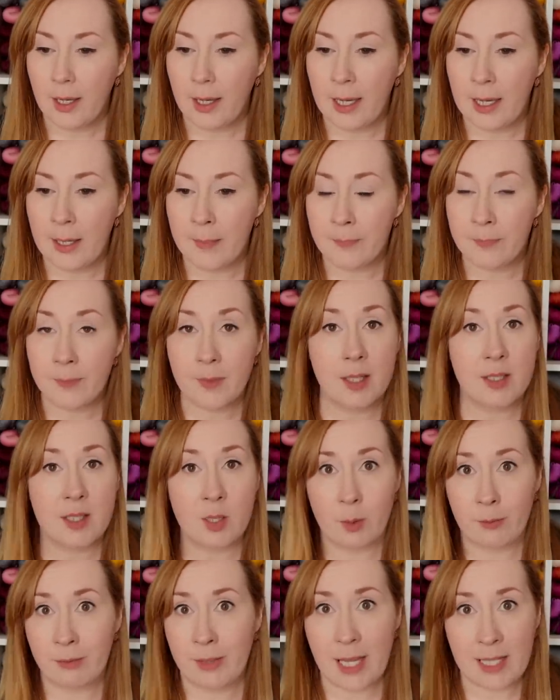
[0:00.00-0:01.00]

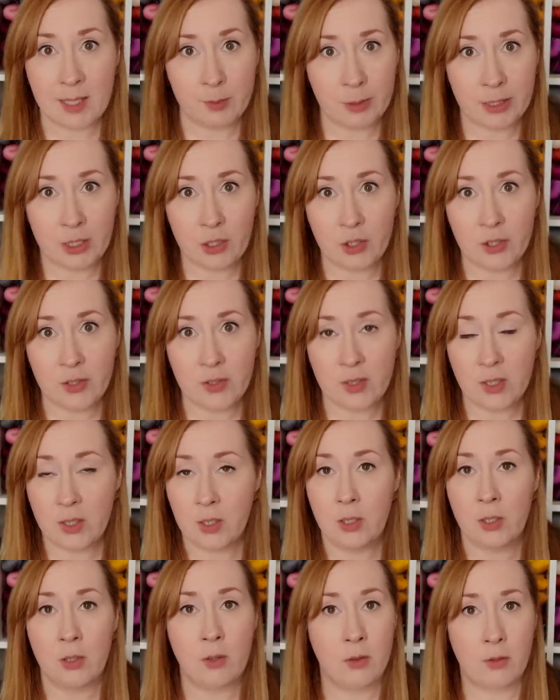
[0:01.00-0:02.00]
So if that's what you choose to
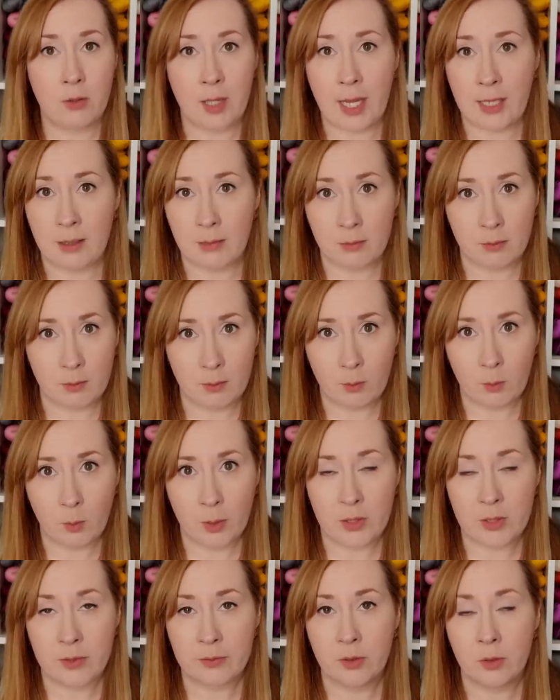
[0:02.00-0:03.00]
do, then
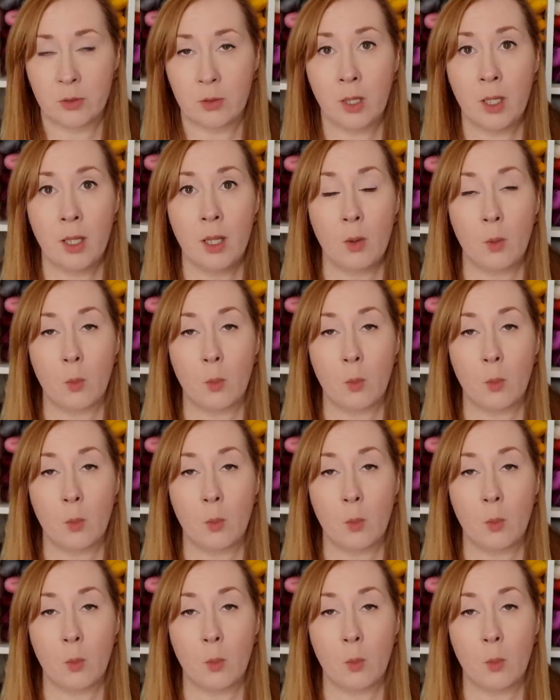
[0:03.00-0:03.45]
wonderful.